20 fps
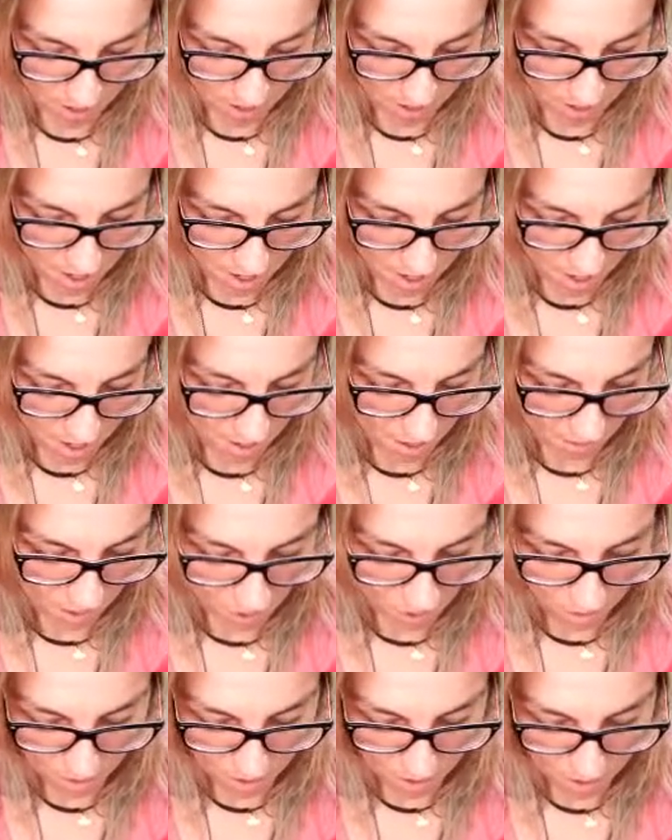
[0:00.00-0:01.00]
Universe,
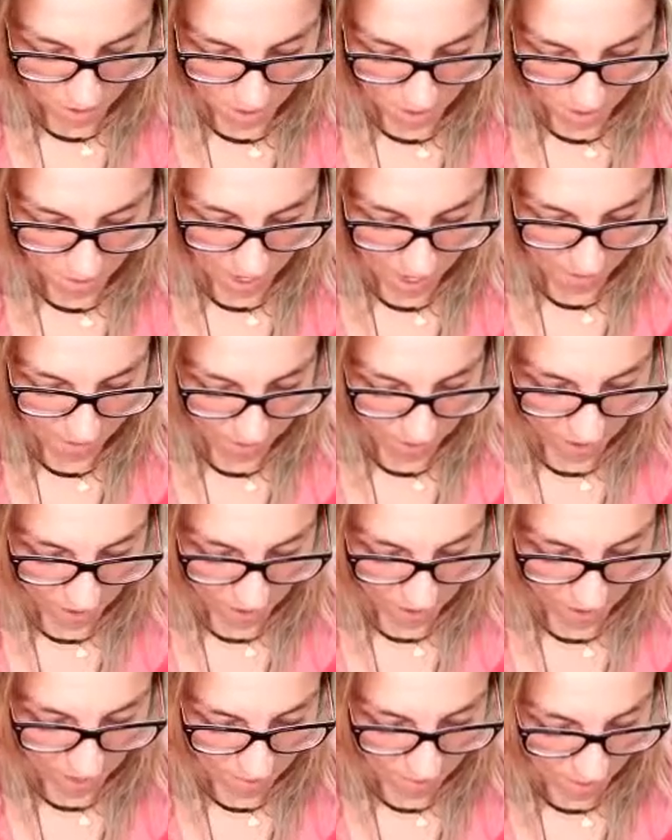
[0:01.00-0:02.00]
what do we have for
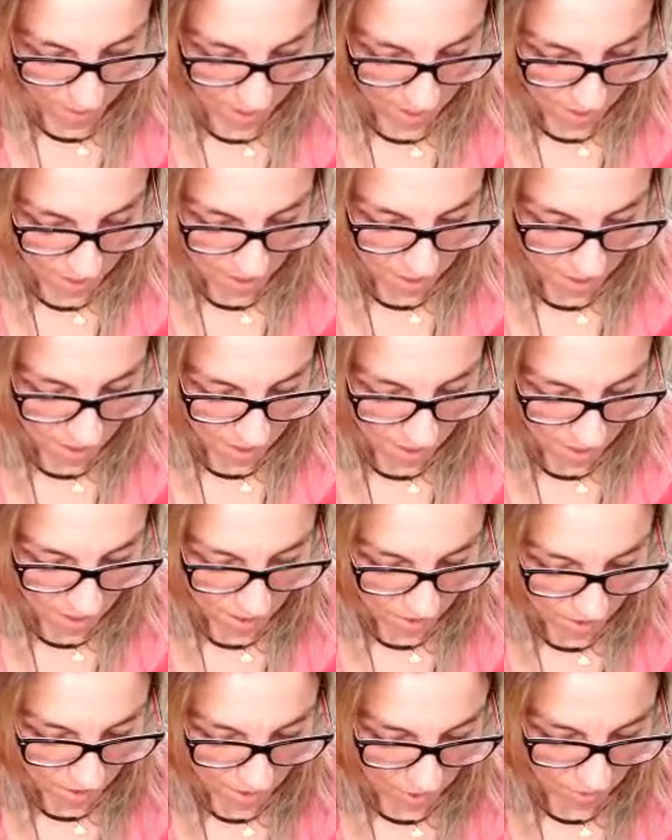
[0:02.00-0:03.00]
Libra, Sun,
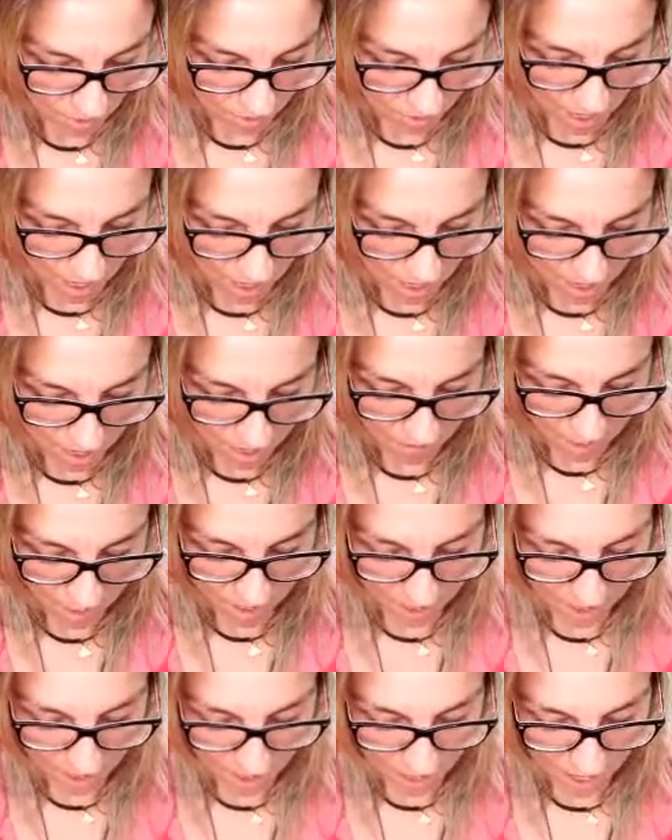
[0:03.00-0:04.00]
Moon, Rising,
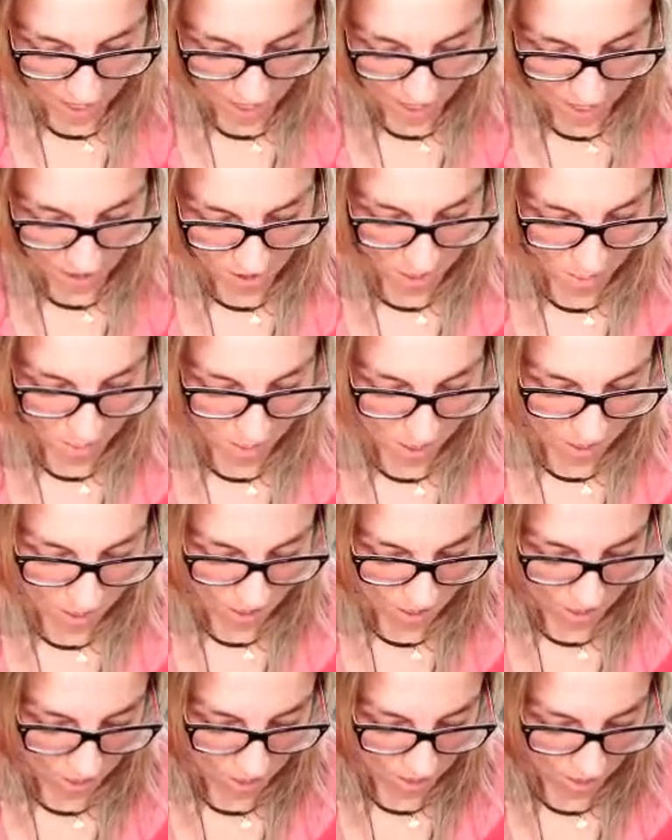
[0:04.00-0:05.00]
Venus, and Cross
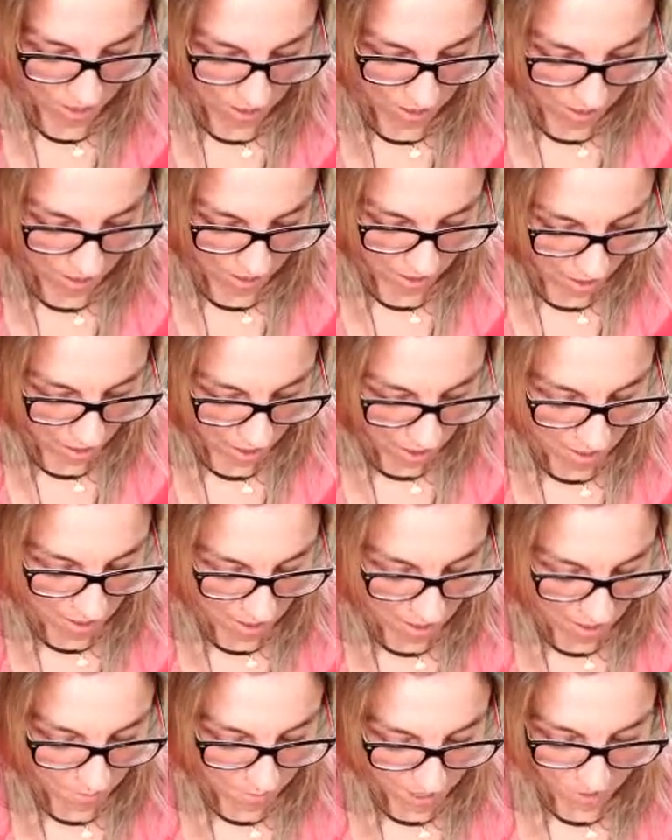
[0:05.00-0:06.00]
Watchers? The
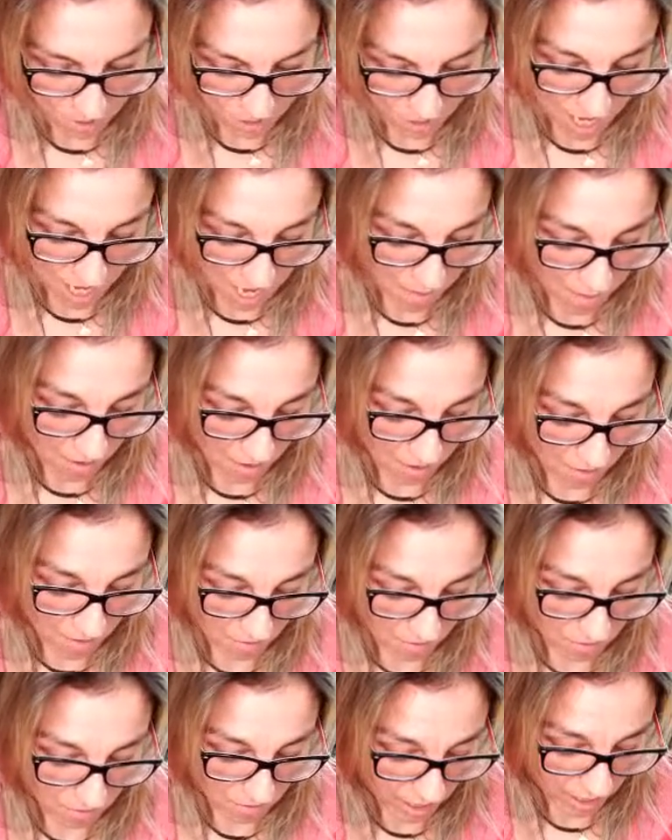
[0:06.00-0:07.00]
messenger came out
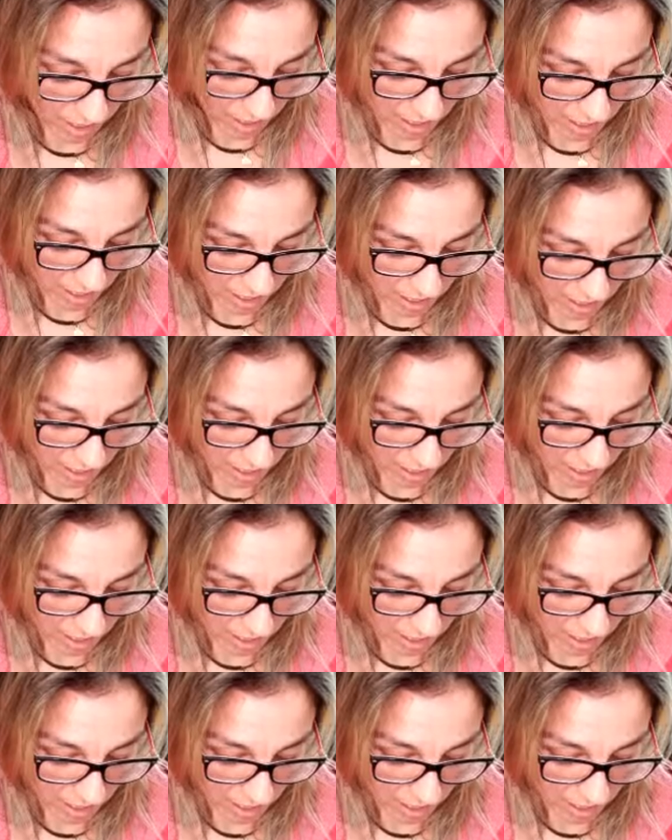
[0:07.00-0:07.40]
really clearly